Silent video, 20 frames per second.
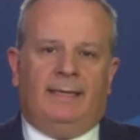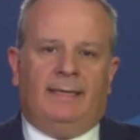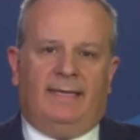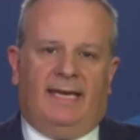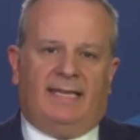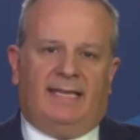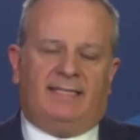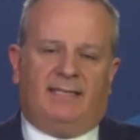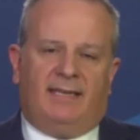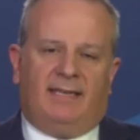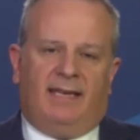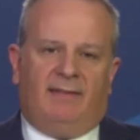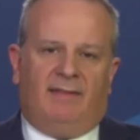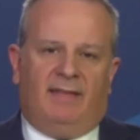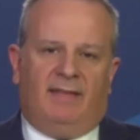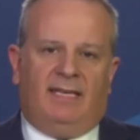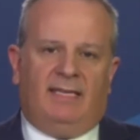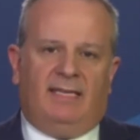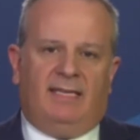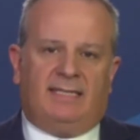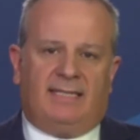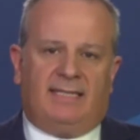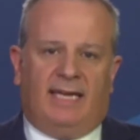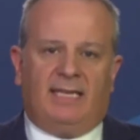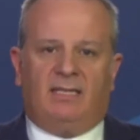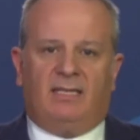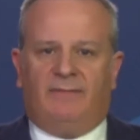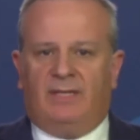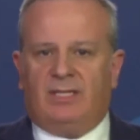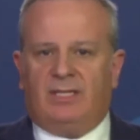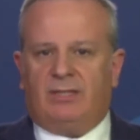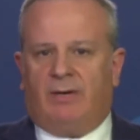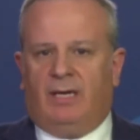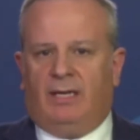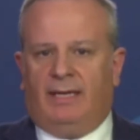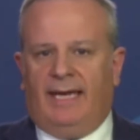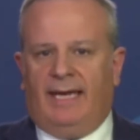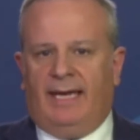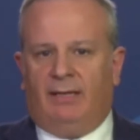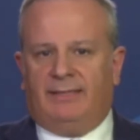Yesterday, the State of
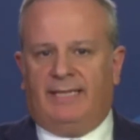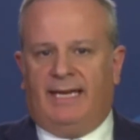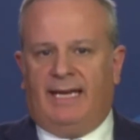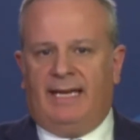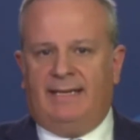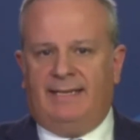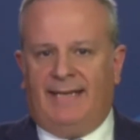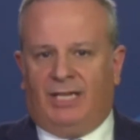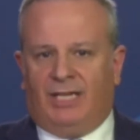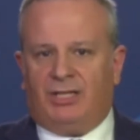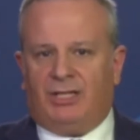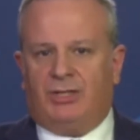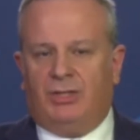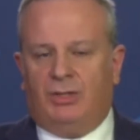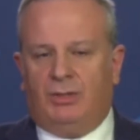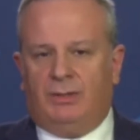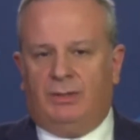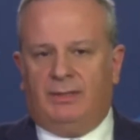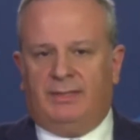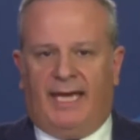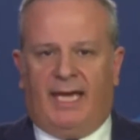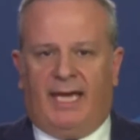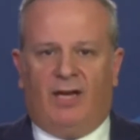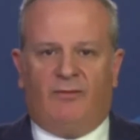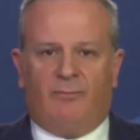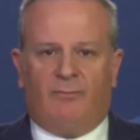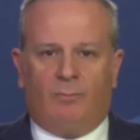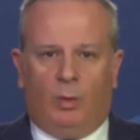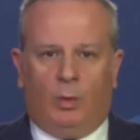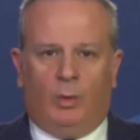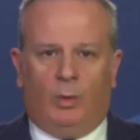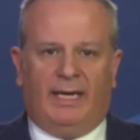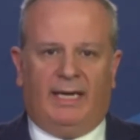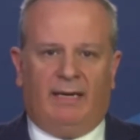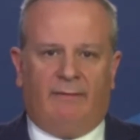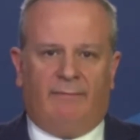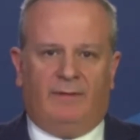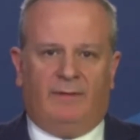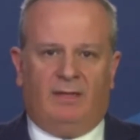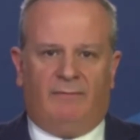Israel held a national day of
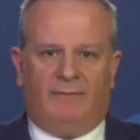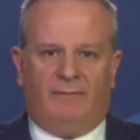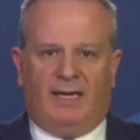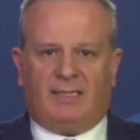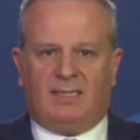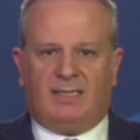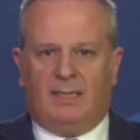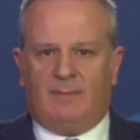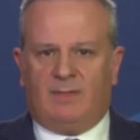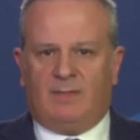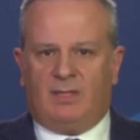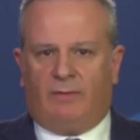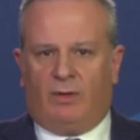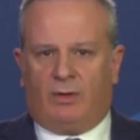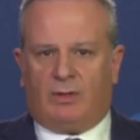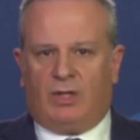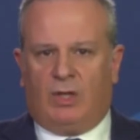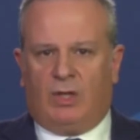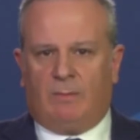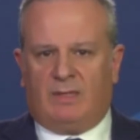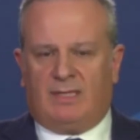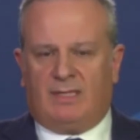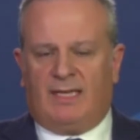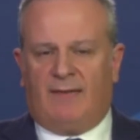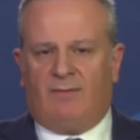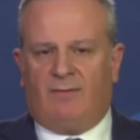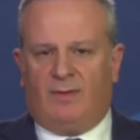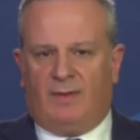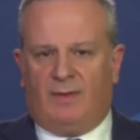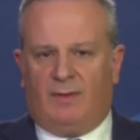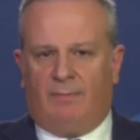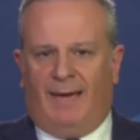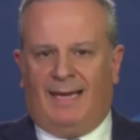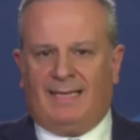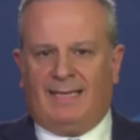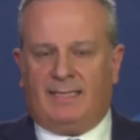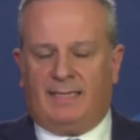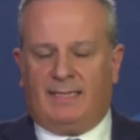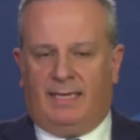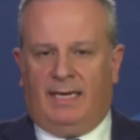mourning for the victims of October 7th
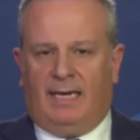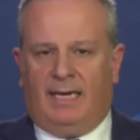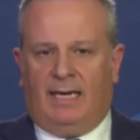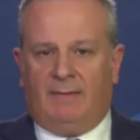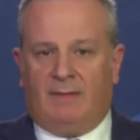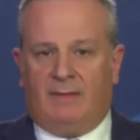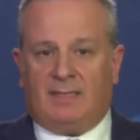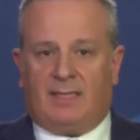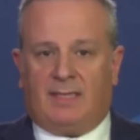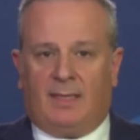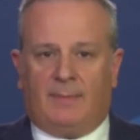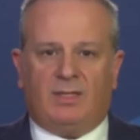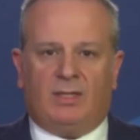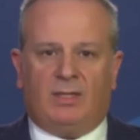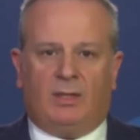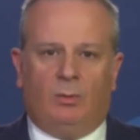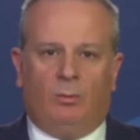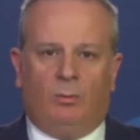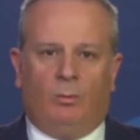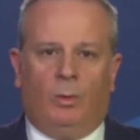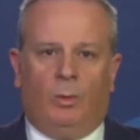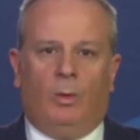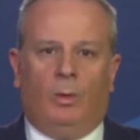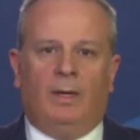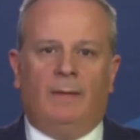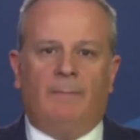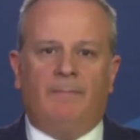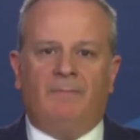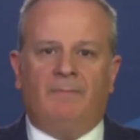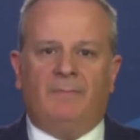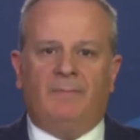massacre and the subsequent war.